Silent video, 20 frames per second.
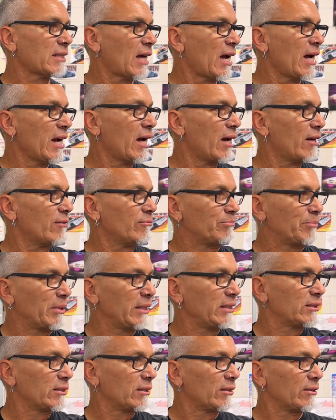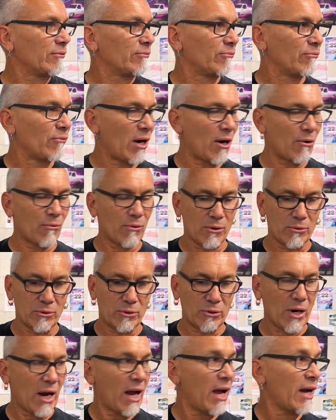I had a piece of railroad
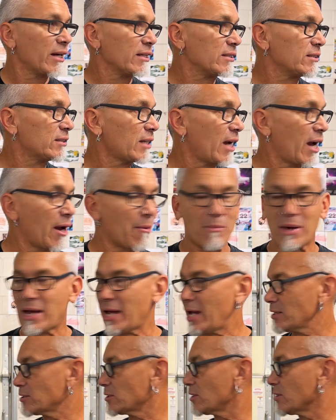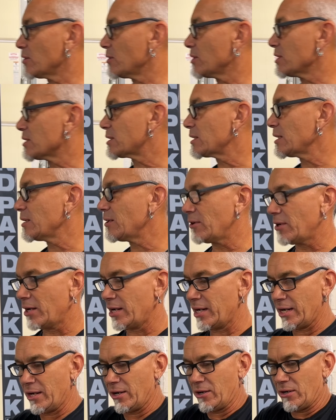track and sandbags under the center of
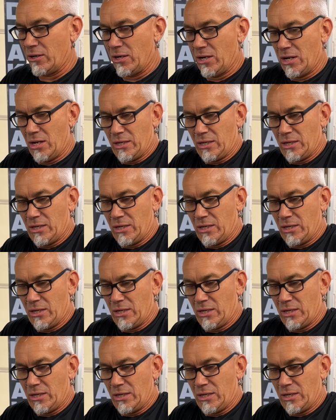here